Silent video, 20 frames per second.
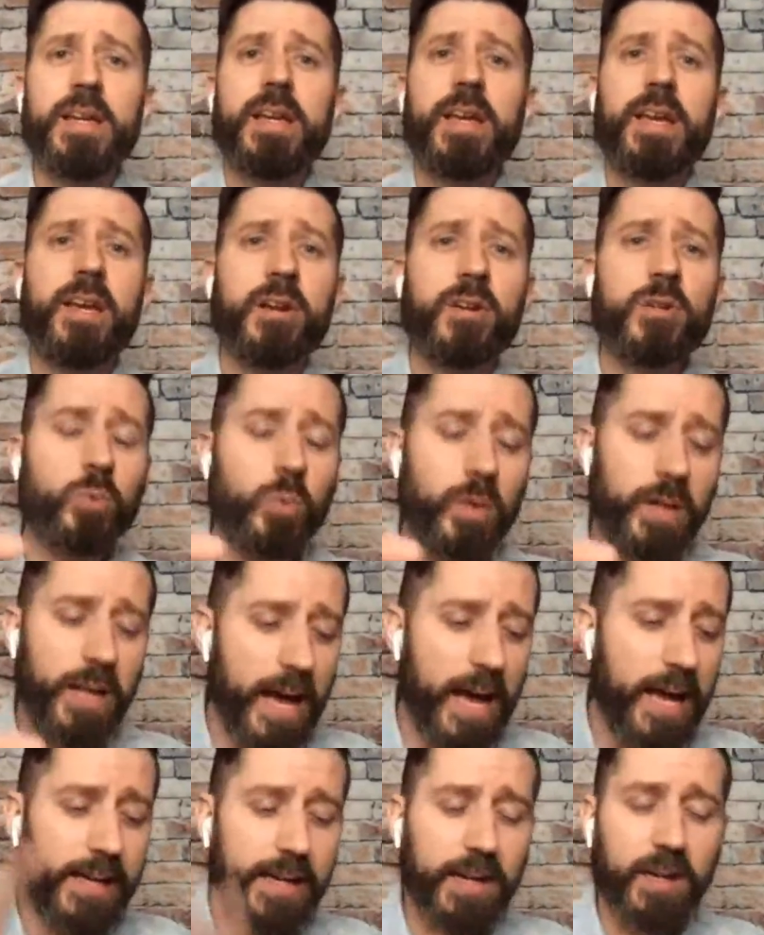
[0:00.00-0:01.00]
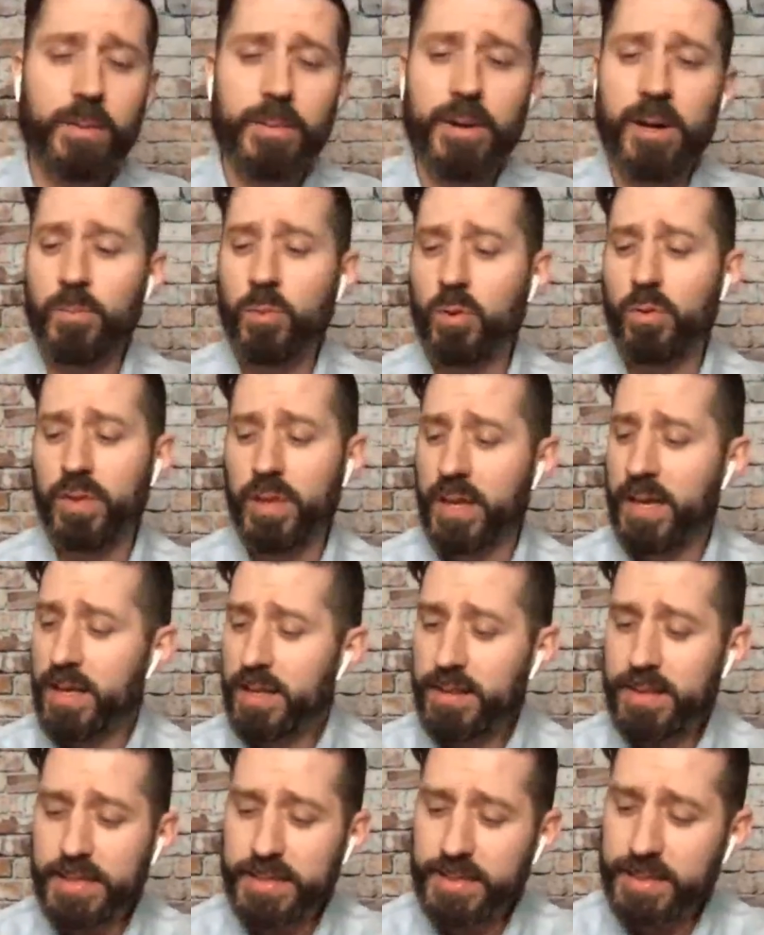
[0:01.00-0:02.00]
here's what I care about more than
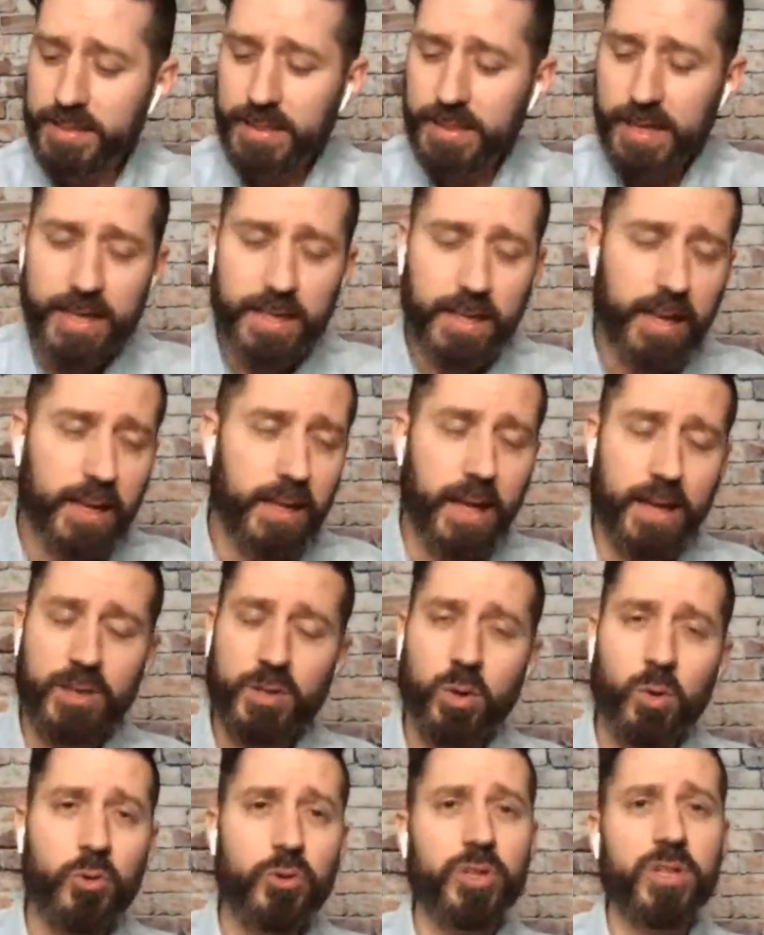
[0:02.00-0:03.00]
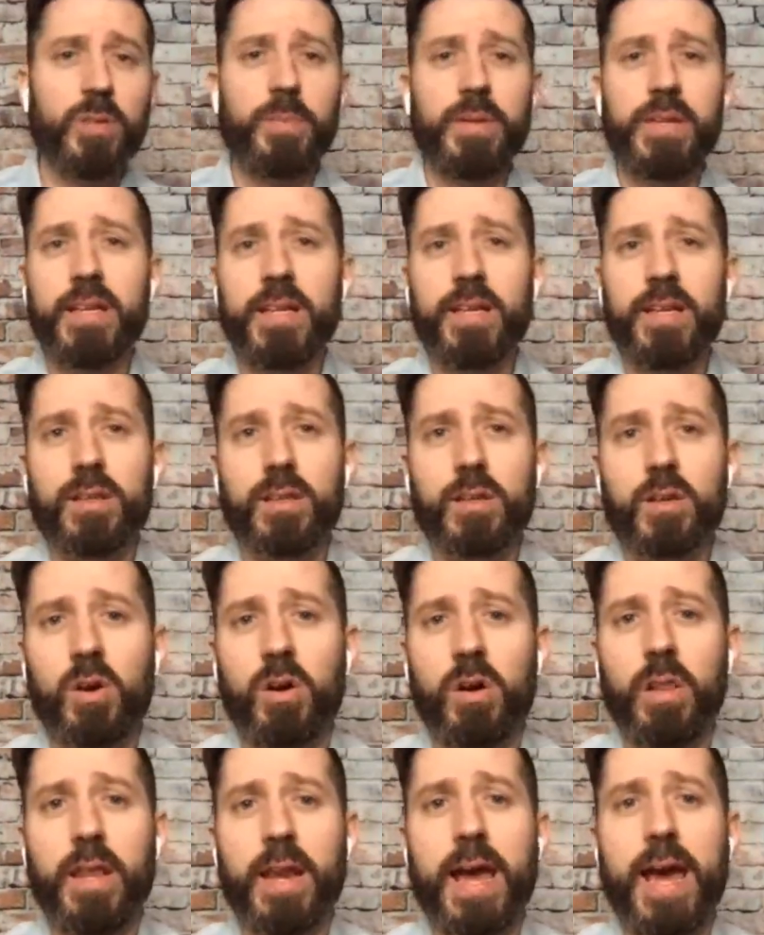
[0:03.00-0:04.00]
this is, I told you at the beginning of the
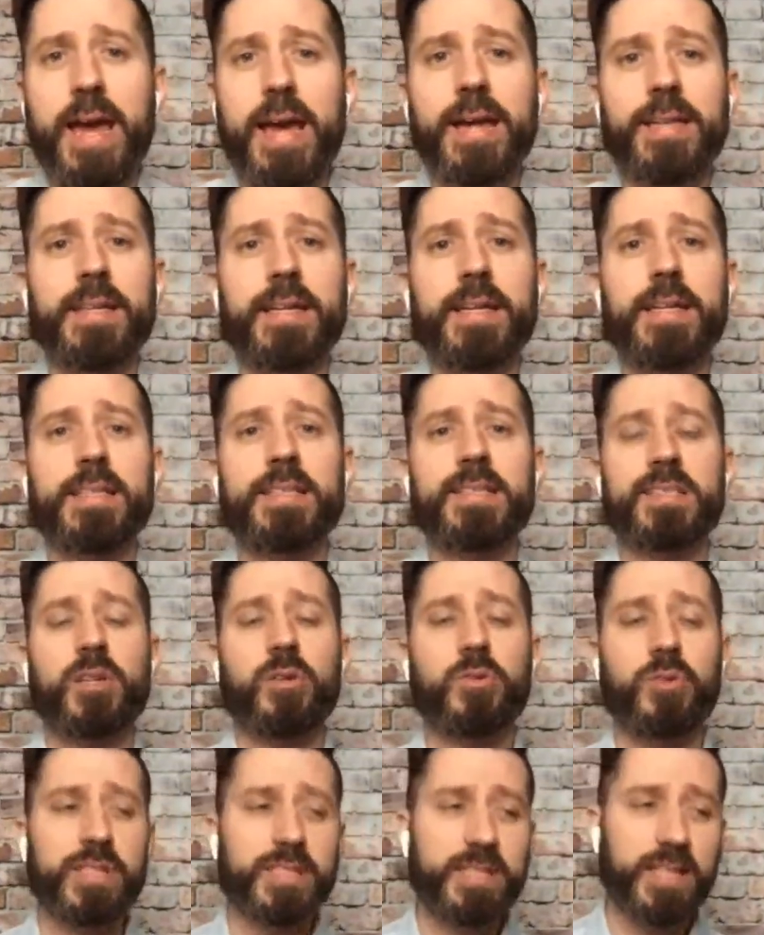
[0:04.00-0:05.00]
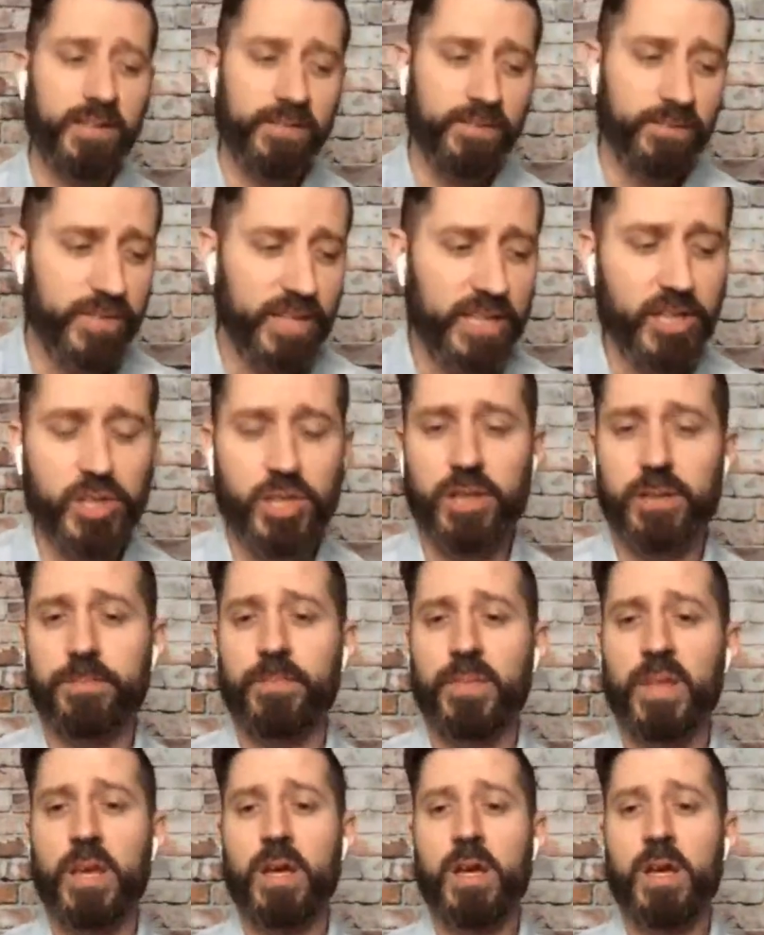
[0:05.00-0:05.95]
call that I had like a serious conviction